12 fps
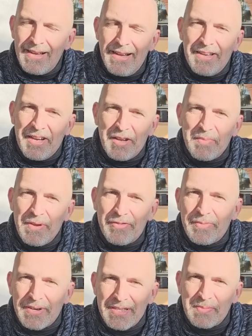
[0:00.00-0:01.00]
Hi, Achim here
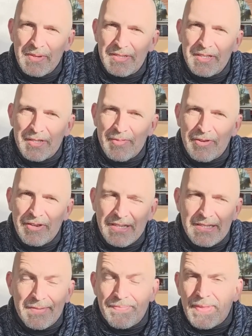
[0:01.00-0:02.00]
from InnerSpace
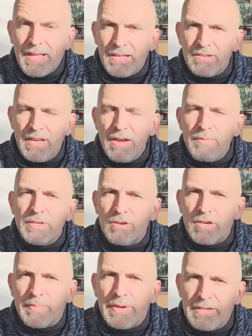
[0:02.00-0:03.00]
Explorers. Today we
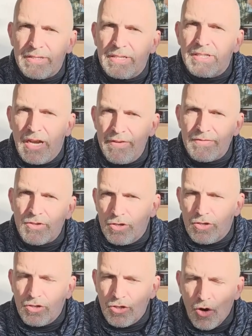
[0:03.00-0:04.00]
talk about the Dive Talk
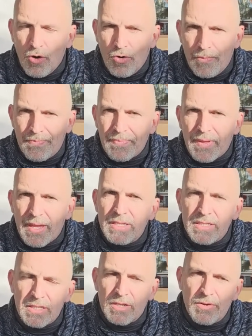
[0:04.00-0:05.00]
Go.
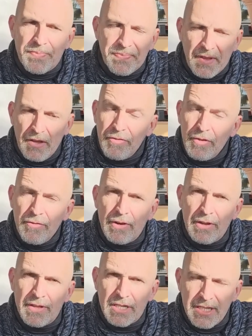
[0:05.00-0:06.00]
So if you
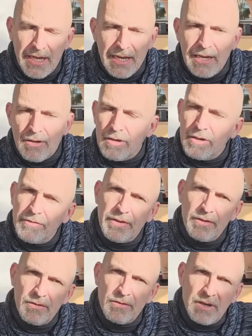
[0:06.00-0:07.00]
follow the channel or if
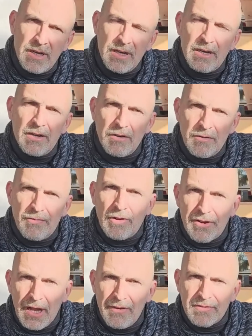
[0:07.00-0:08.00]
you follow
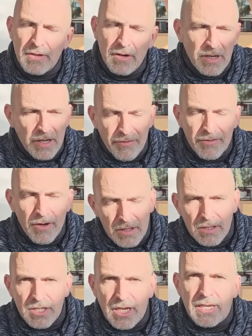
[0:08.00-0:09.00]
Dive Talk, if
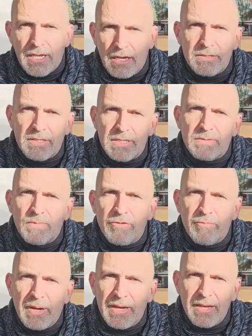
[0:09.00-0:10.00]
not, check it out. It's one
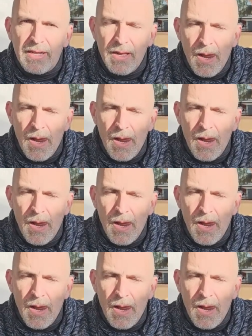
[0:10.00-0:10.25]
of my